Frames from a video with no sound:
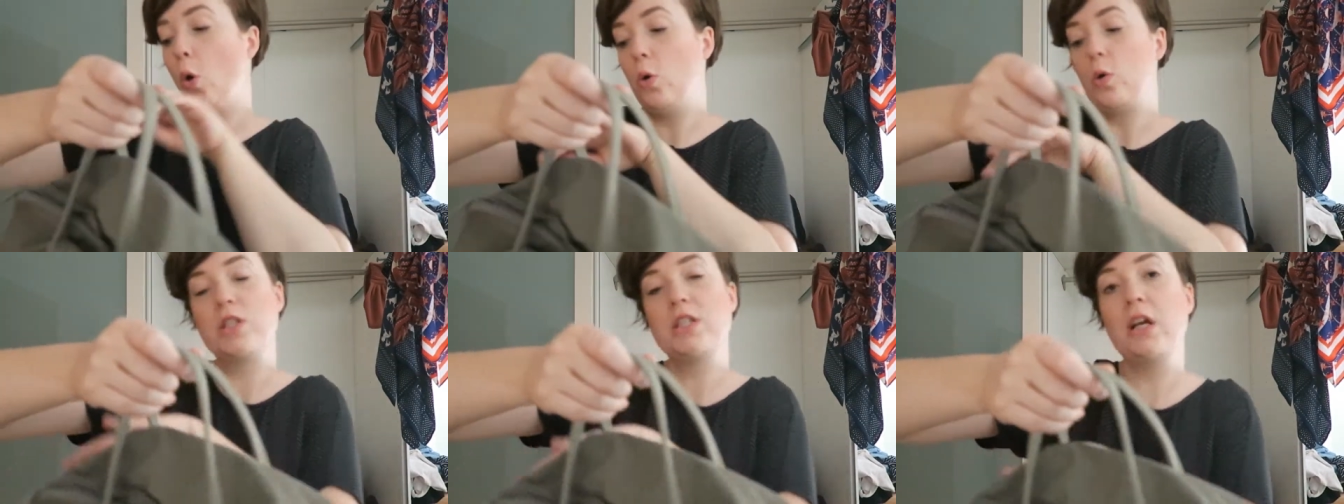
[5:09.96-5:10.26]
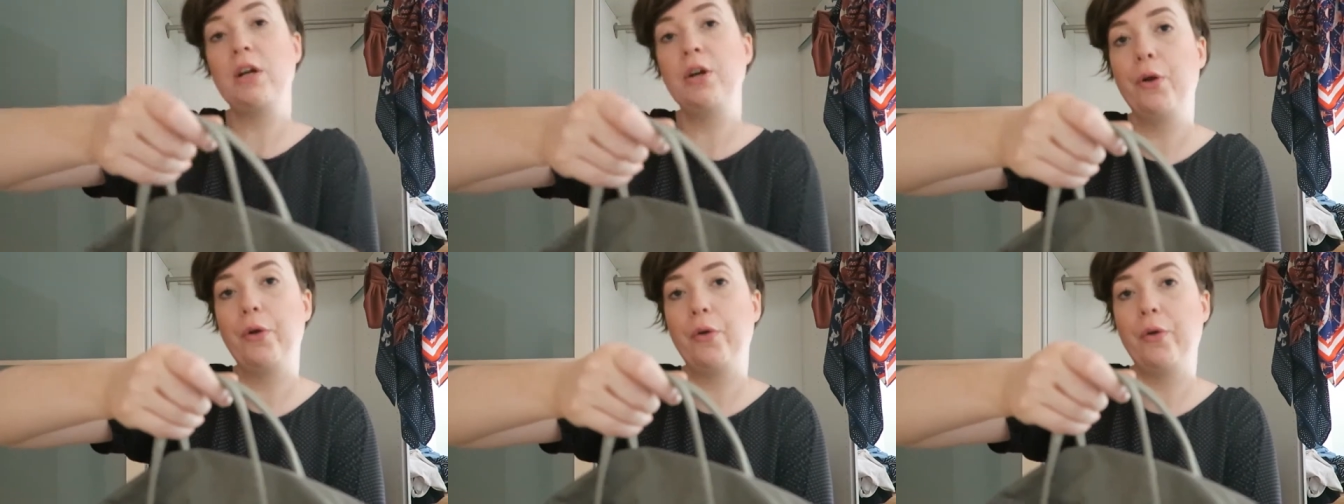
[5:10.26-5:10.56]
or
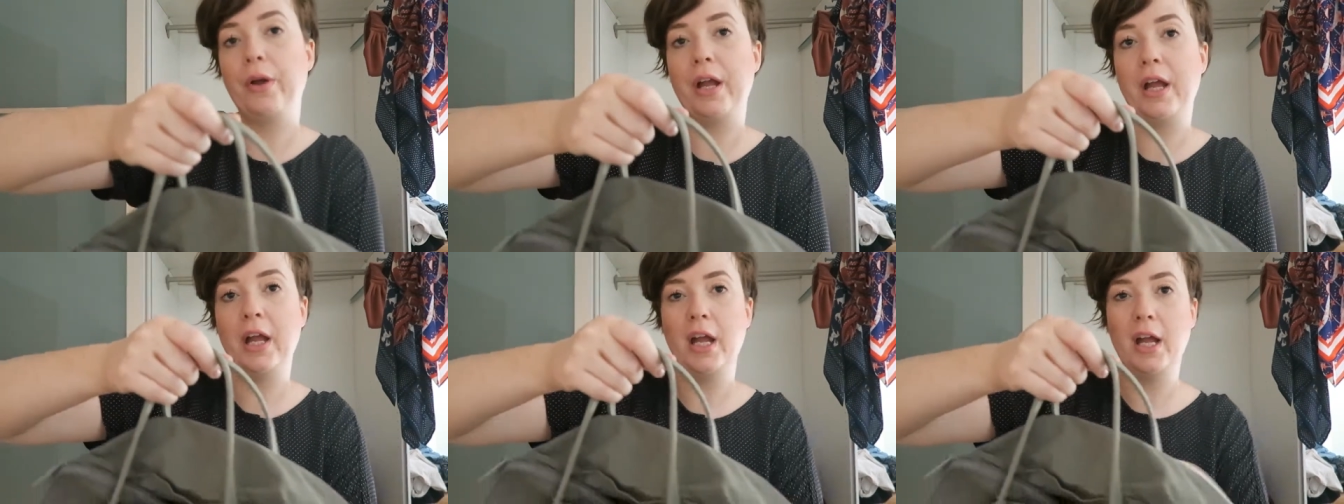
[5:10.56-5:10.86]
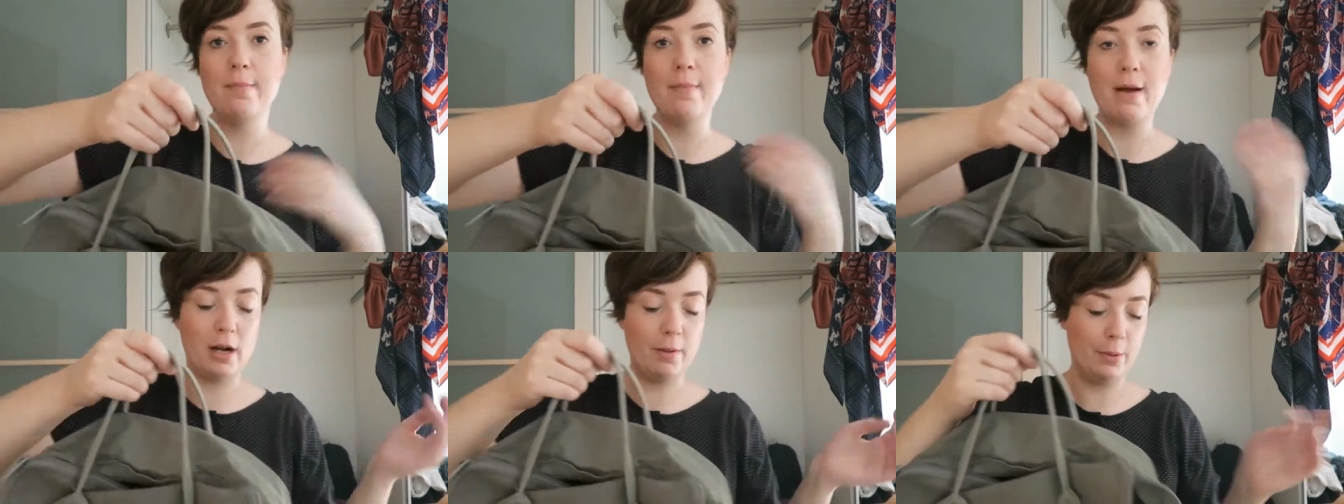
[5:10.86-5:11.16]
sun
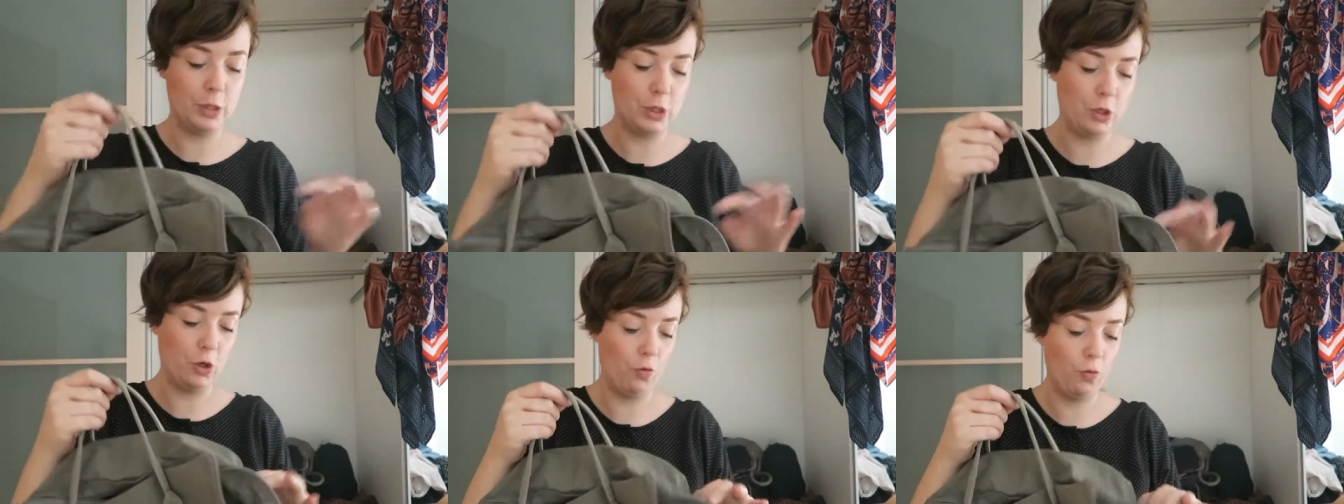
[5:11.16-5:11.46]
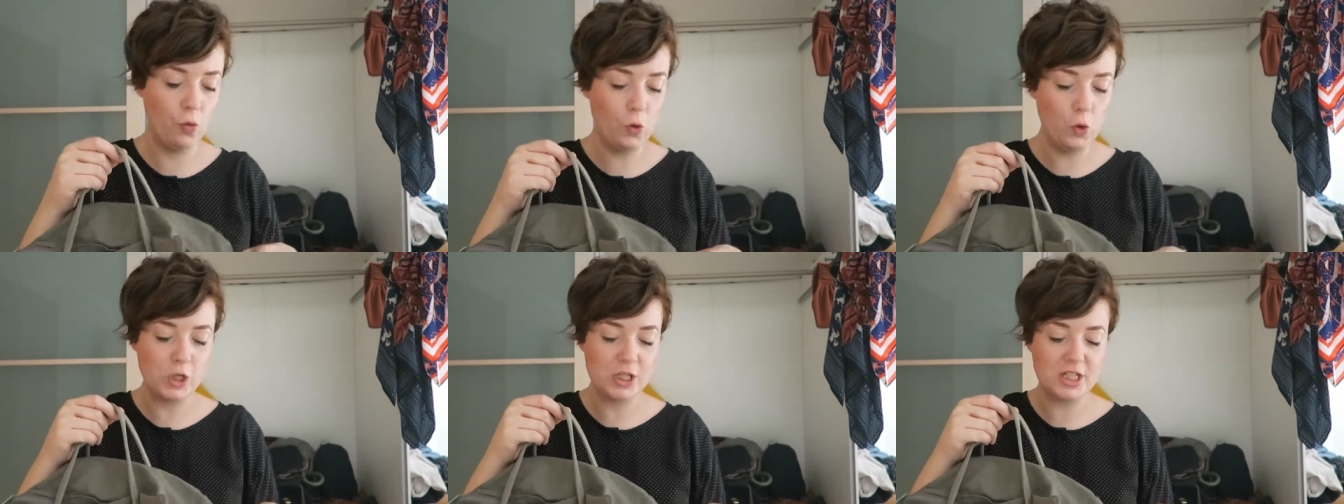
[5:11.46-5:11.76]
cream and a bottle
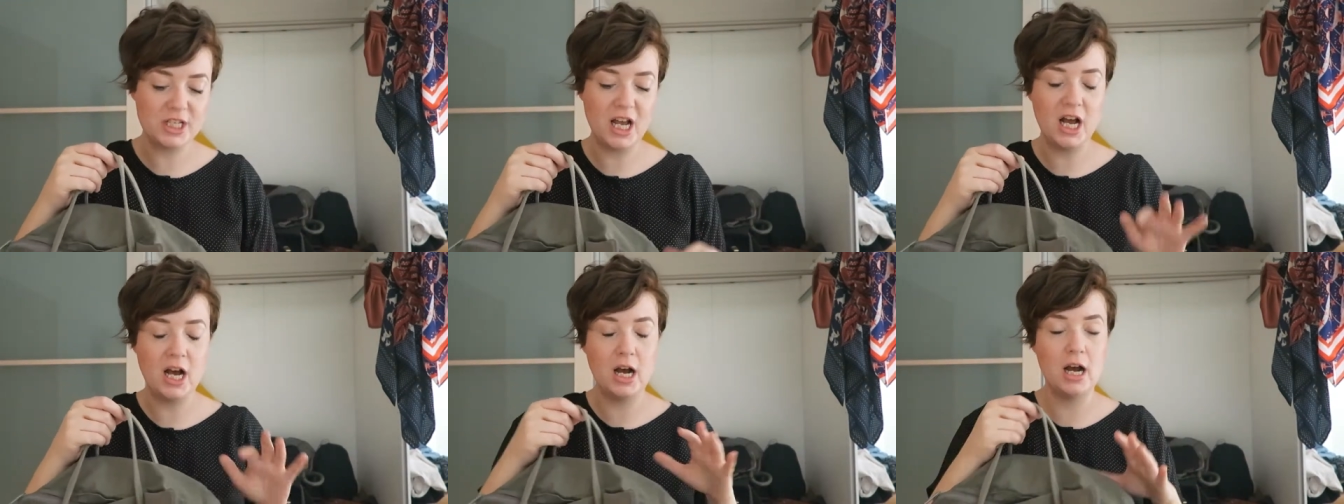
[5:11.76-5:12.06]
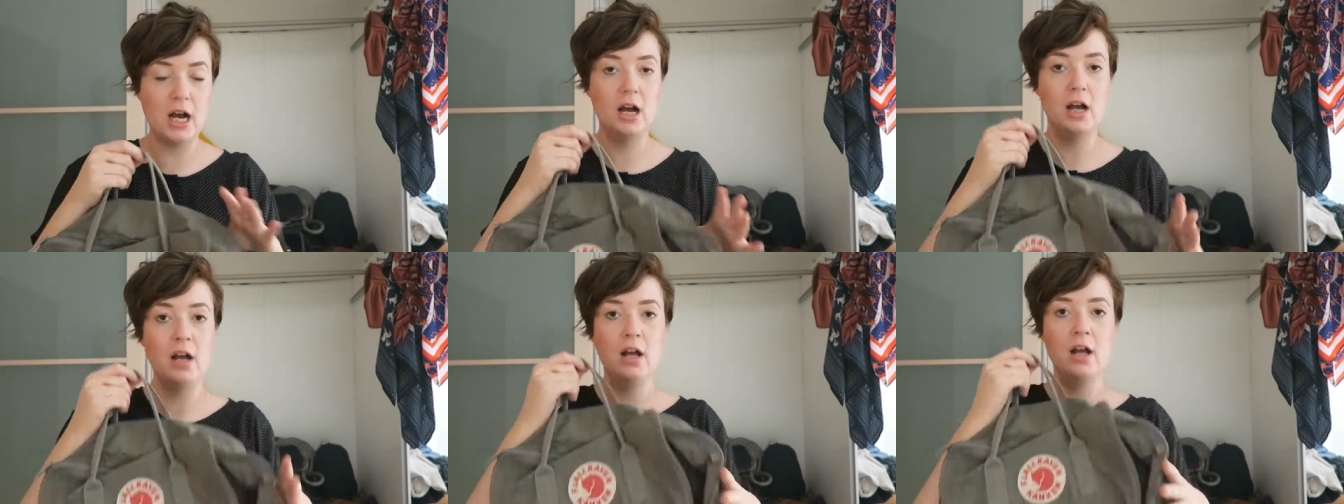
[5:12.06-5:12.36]
of
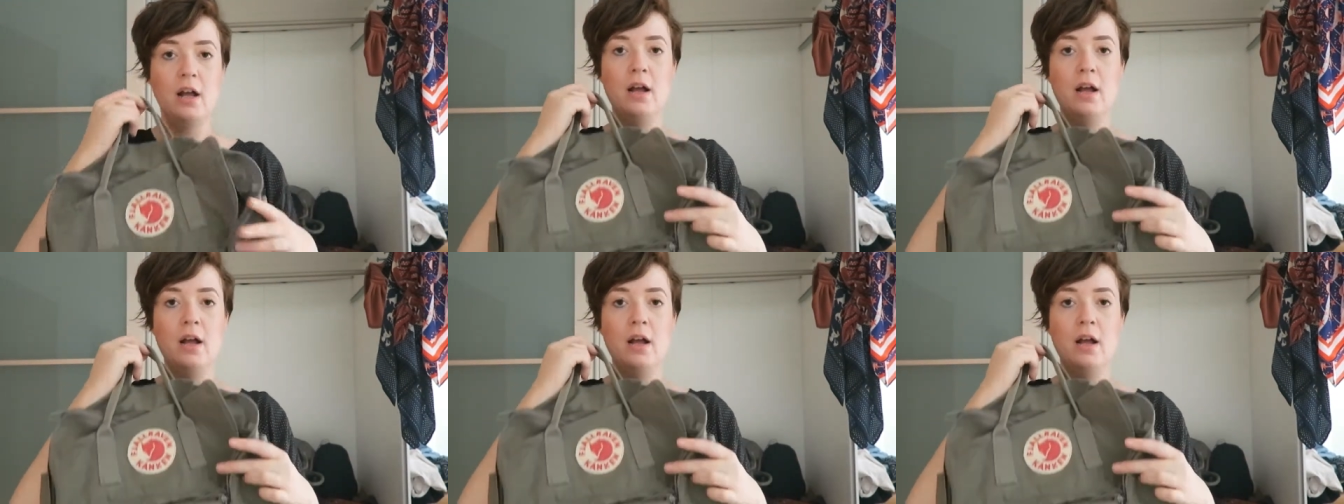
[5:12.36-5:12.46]
water.